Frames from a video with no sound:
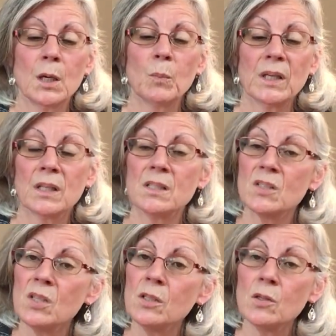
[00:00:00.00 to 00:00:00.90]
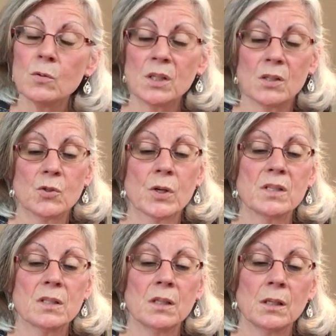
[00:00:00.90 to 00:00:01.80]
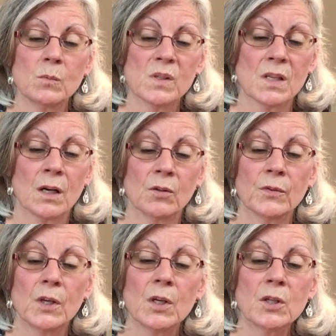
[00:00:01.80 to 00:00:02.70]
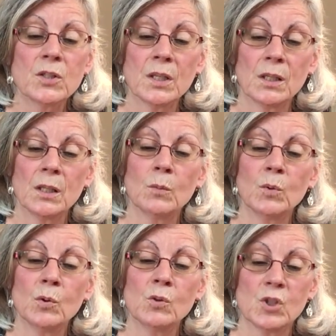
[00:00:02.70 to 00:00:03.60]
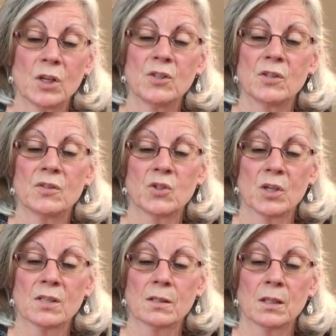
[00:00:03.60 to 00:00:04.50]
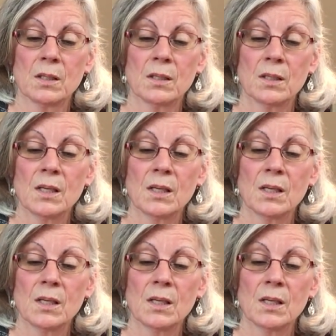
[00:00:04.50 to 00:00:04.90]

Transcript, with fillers: but continued entrusting himself to him who judges justly.